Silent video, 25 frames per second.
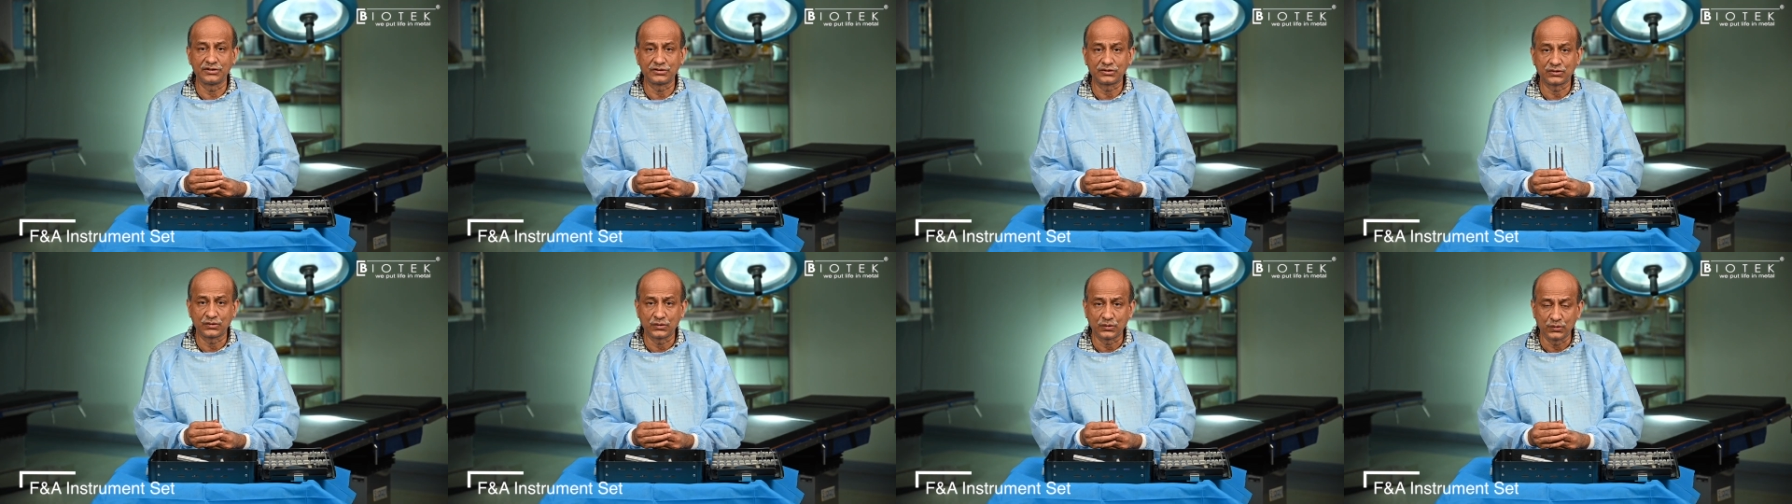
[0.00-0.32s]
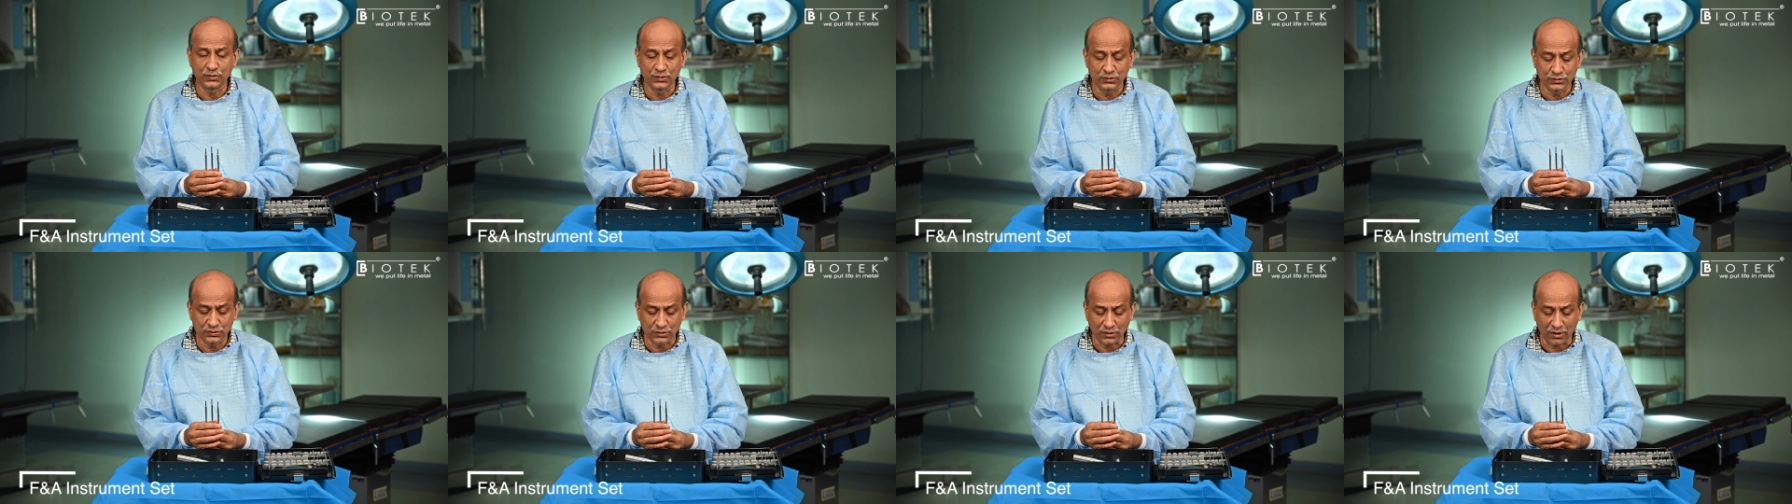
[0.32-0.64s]

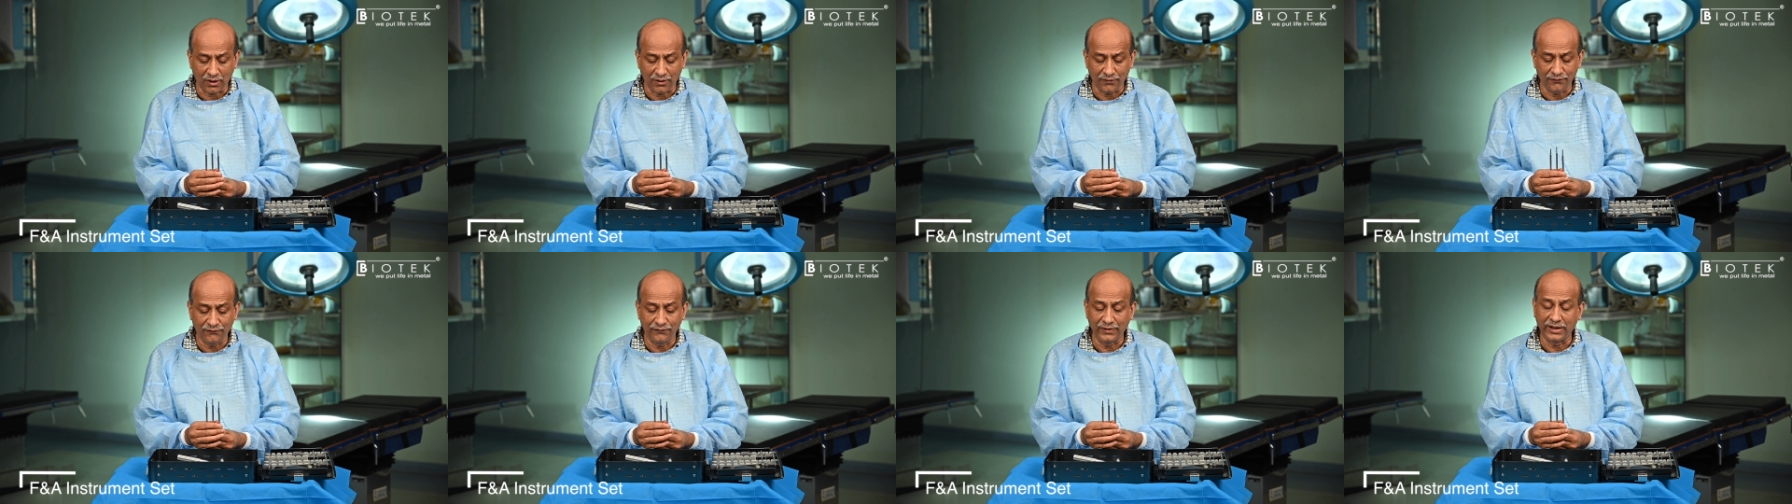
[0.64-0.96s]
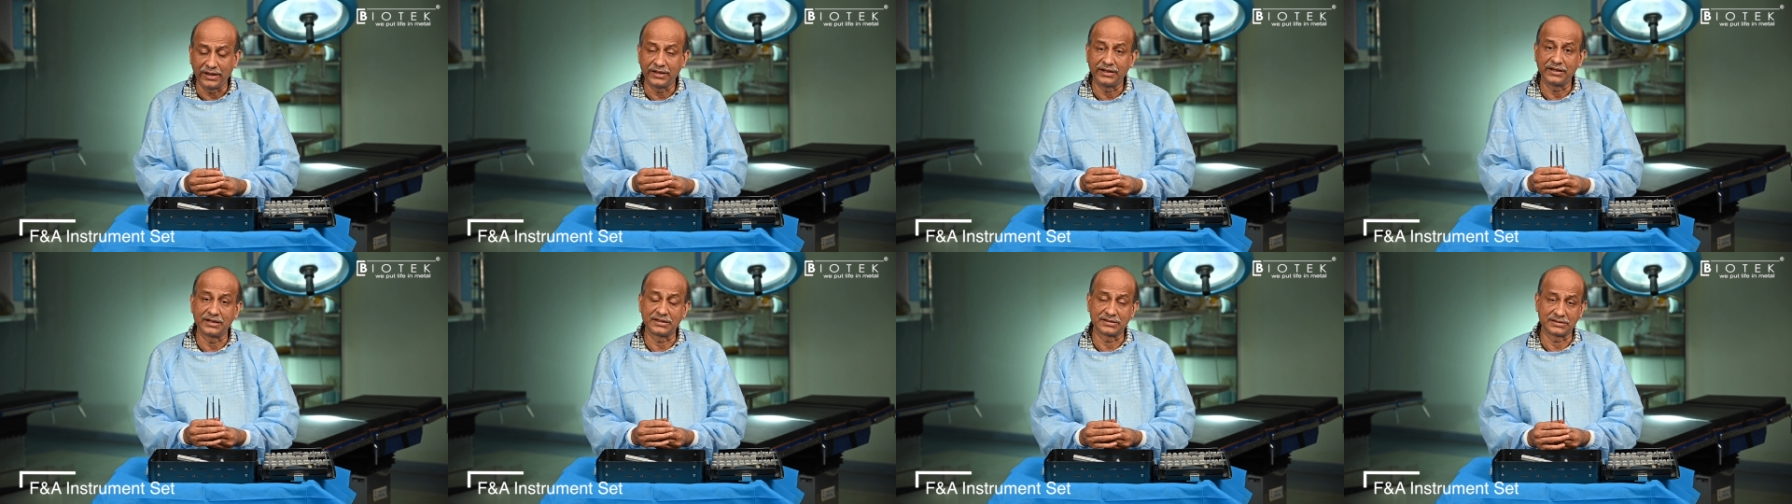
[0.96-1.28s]
screws of
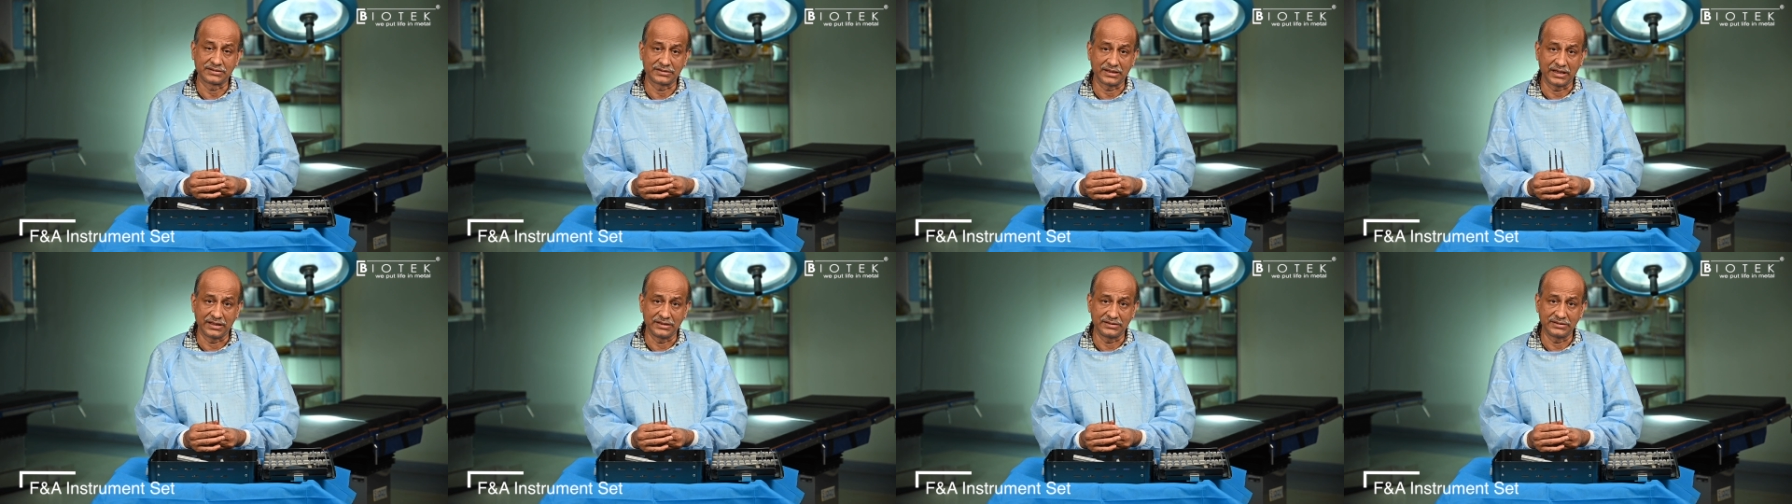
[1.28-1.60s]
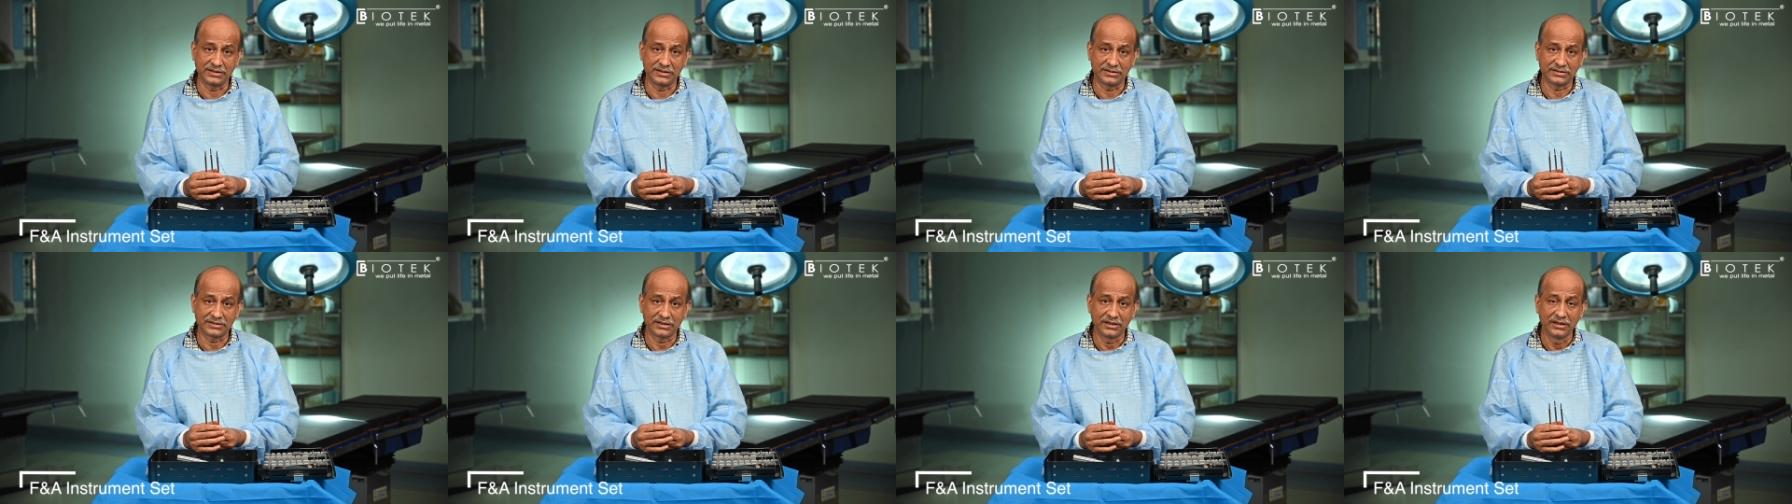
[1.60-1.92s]
various
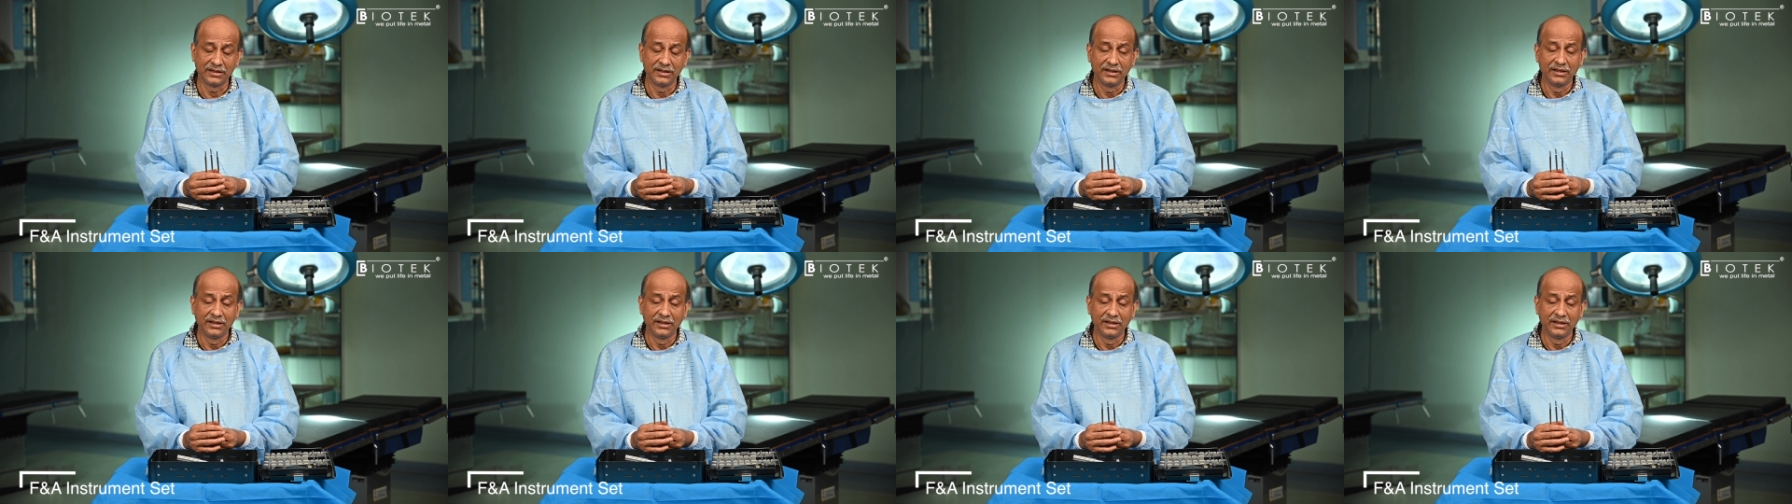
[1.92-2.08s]
sizes.